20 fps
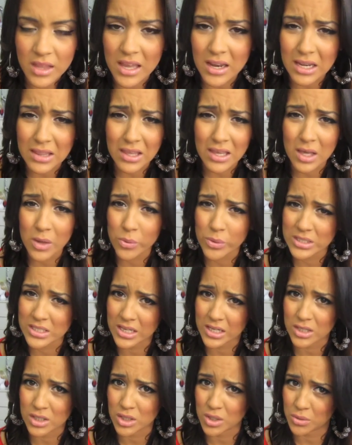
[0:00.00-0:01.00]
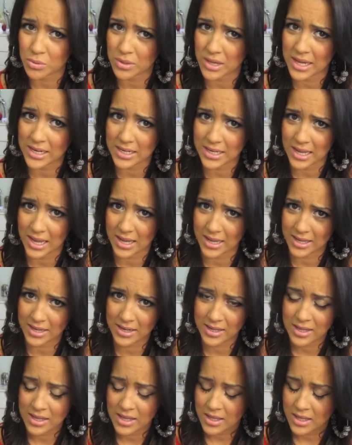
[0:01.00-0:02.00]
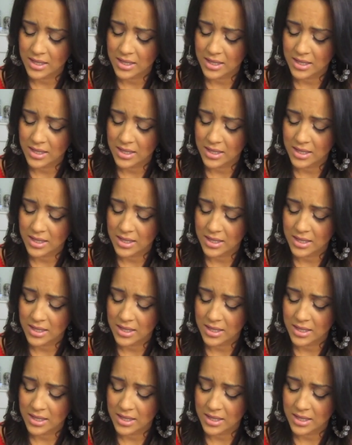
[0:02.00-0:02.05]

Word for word: I think it was like $2.99.